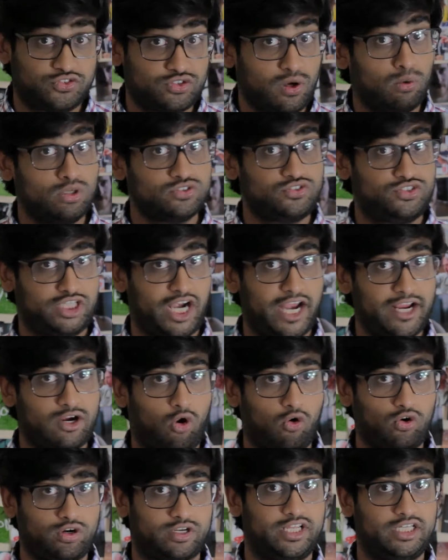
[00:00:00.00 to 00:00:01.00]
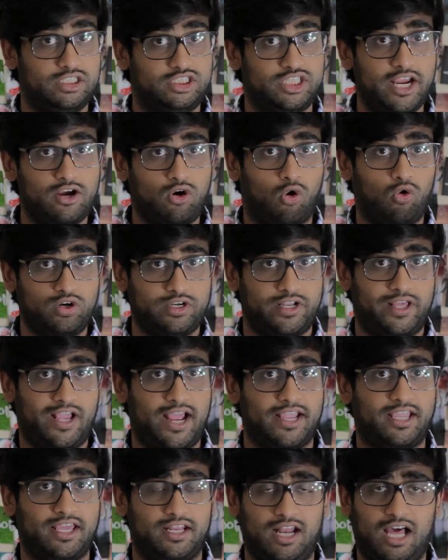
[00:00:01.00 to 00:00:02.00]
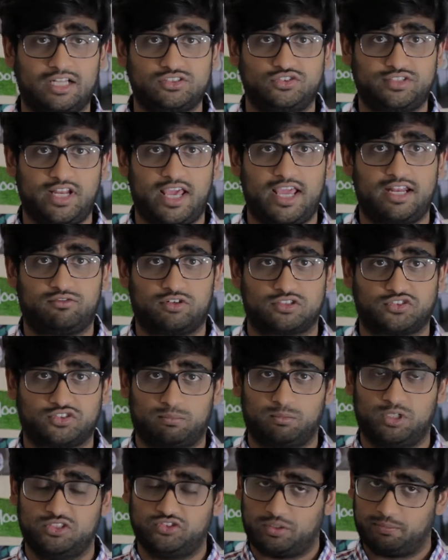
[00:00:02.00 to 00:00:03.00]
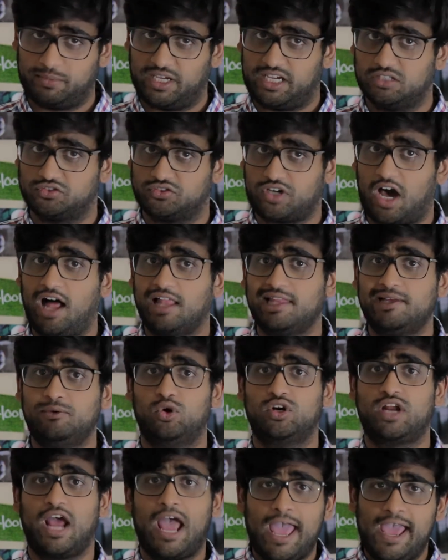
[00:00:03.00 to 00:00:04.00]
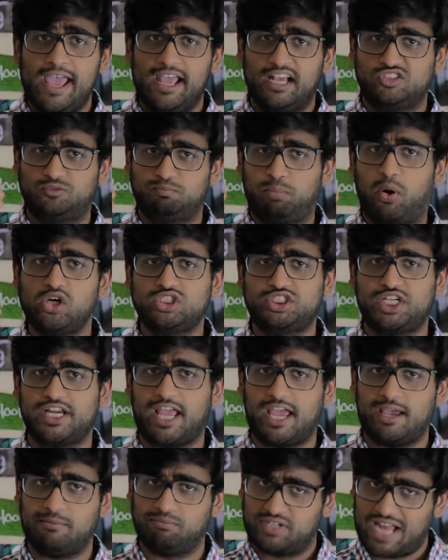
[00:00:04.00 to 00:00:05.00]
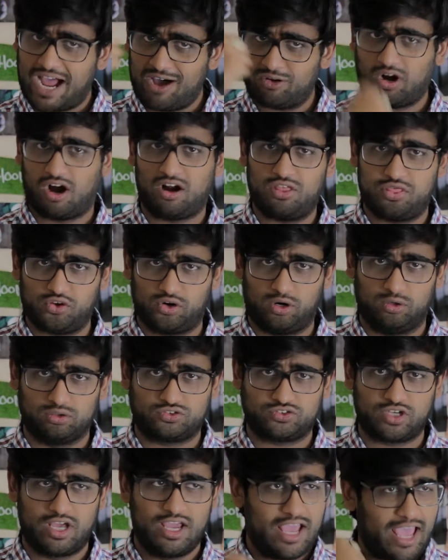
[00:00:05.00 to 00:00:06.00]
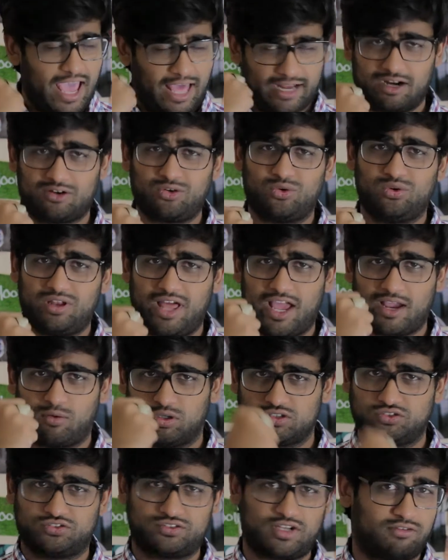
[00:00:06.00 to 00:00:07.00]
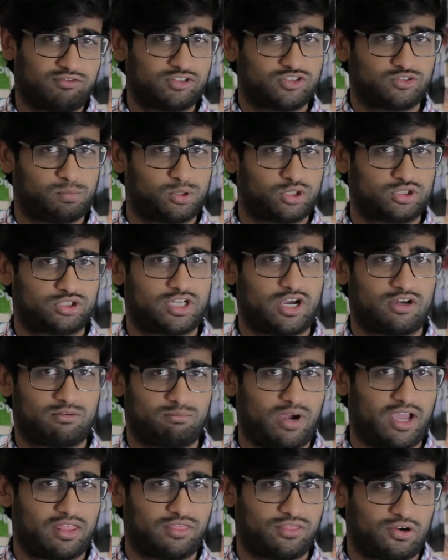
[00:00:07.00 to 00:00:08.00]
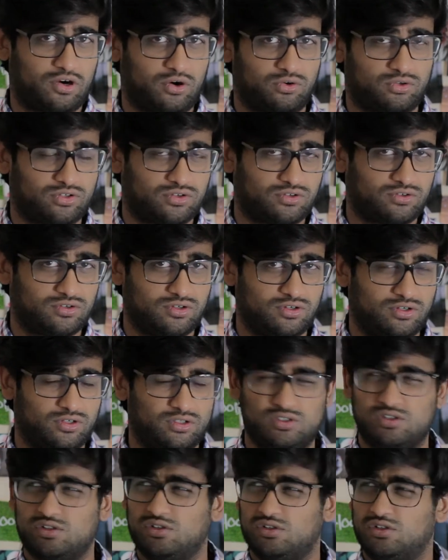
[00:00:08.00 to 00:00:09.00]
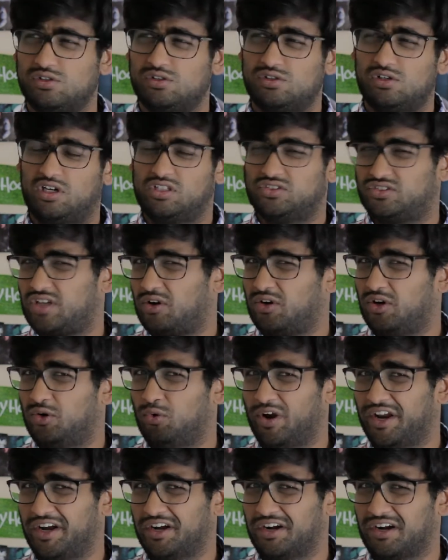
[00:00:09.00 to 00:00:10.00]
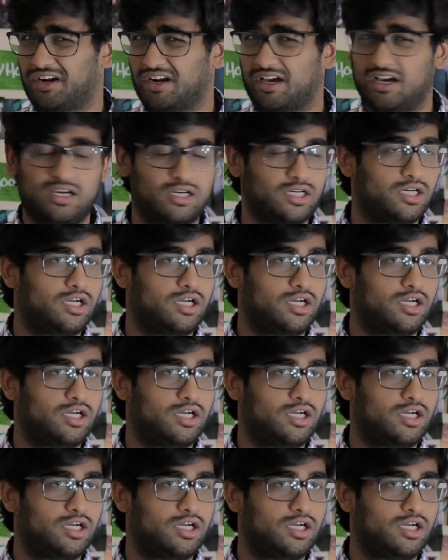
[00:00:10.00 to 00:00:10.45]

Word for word: So is Jay Courtney. Jay Courtney I cannot stand for some reason because Hollywood is pushing him down our throats. And I don't like when stuff is pushed down my throat. It sounded weird.